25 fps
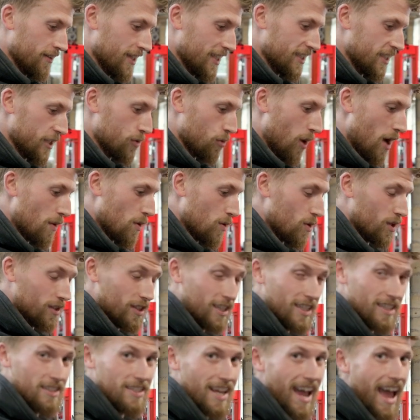This is where we're
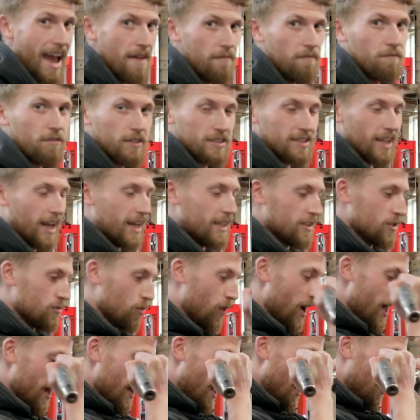wanting to emphasize
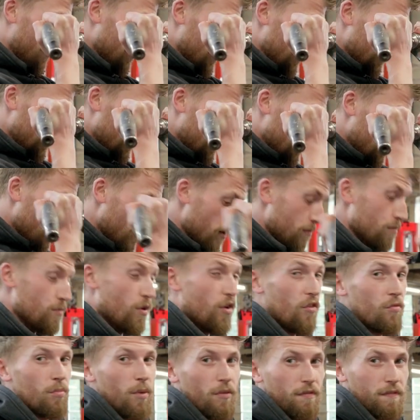where that
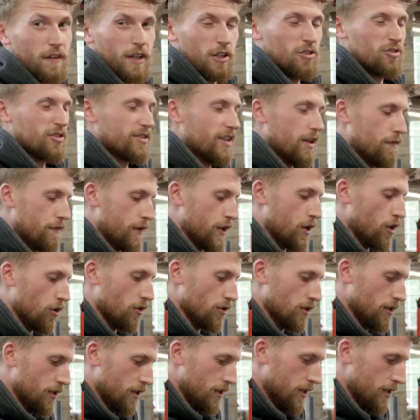movement feels difficult.